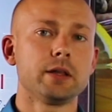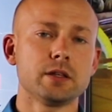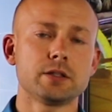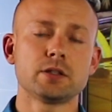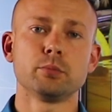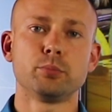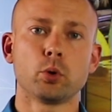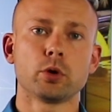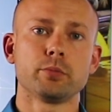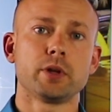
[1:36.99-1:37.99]
This is
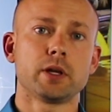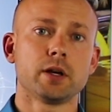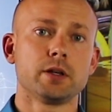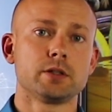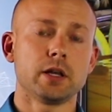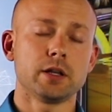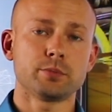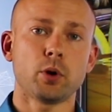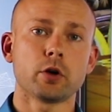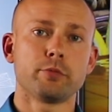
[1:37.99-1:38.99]
important because it's
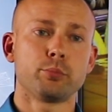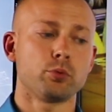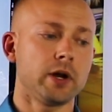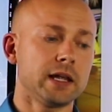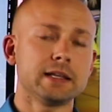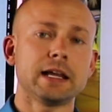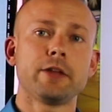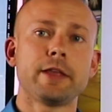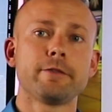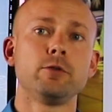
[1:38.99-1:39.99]
part of breaking
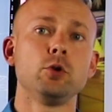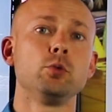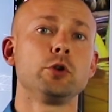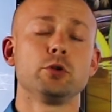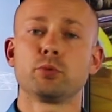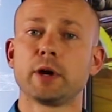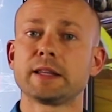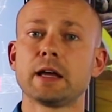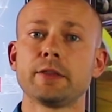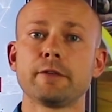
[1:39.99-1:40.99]
down that food. When you
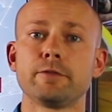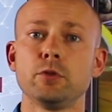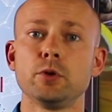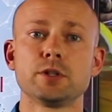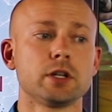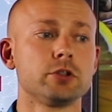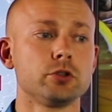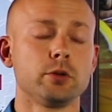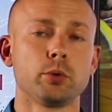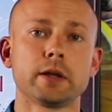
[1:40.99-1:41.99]
break down that food,
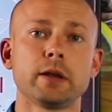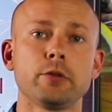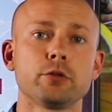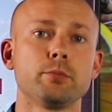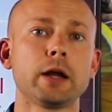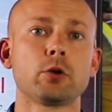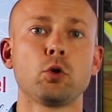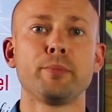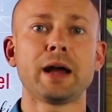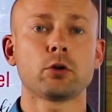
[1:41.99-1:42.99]
essentially you're breaking down those
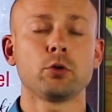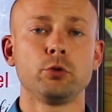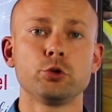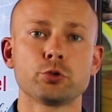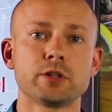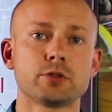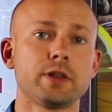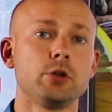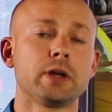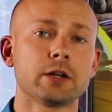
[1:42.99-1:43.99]
micro and nutrients, so
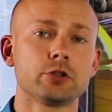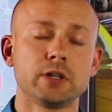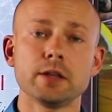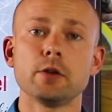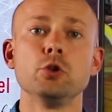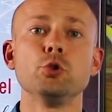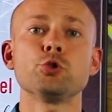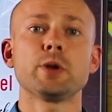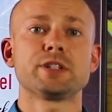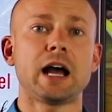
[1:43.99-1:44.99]
that you can actually get the
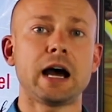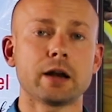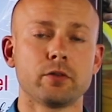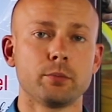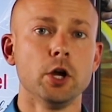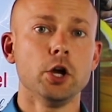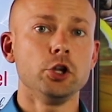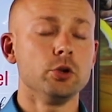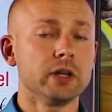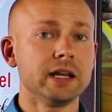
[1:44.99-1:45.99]
nutrients out of them.
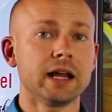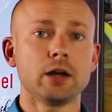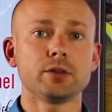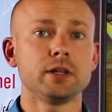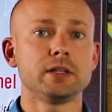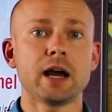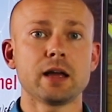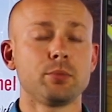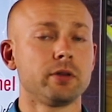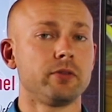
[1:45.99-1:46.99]
You can eat a healthy
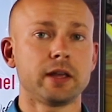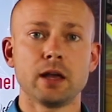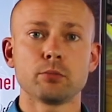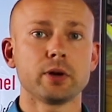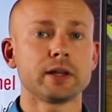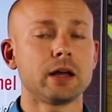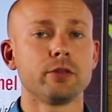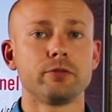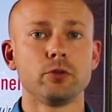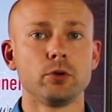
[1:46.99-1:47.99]
diet, but if you can't break down
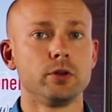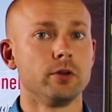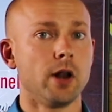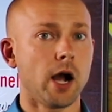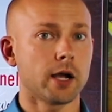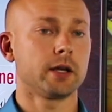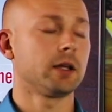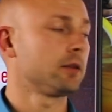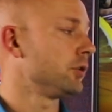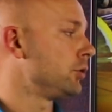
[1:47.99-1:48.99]
the food, you're not going to
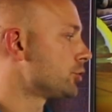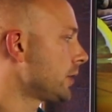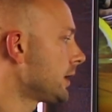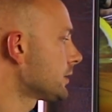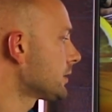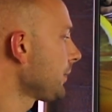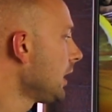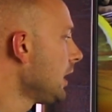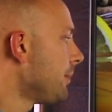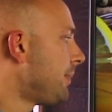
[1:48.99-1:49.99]
get the nutrients.
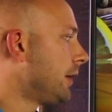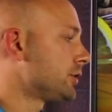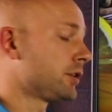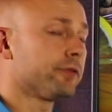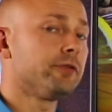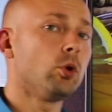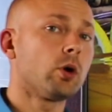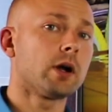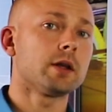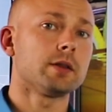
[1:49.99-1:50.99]
Balances
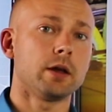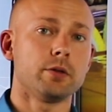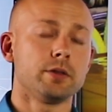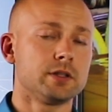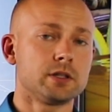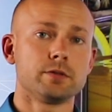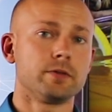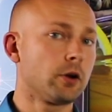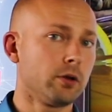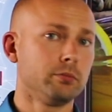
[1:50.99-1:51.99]
flora. Now, this is
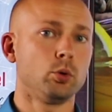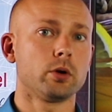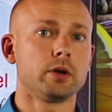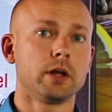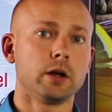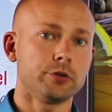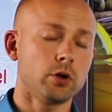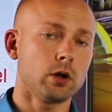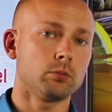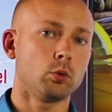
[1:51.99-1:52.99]
very important, and I'll
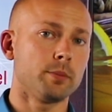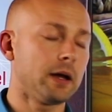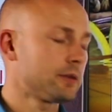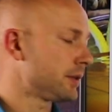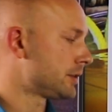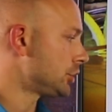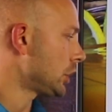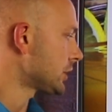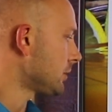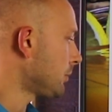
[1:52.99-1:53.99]
talk more about this in
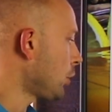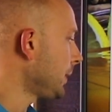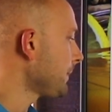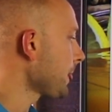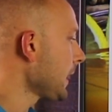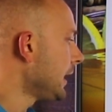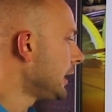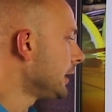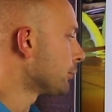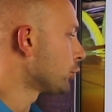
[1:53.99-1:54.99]
just a moment.
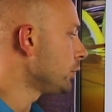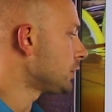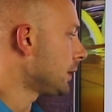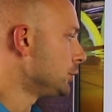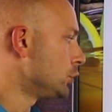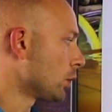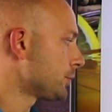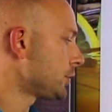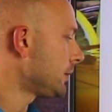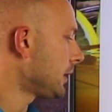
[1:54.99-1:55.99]
It improves
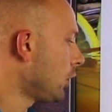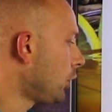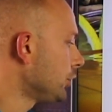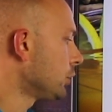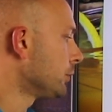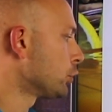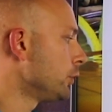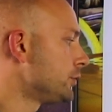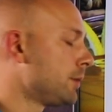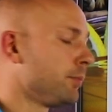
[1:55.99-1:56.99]
absorption and also
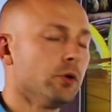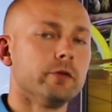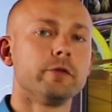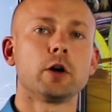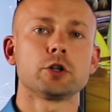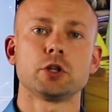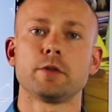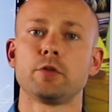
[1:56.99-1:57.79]
improves immune function.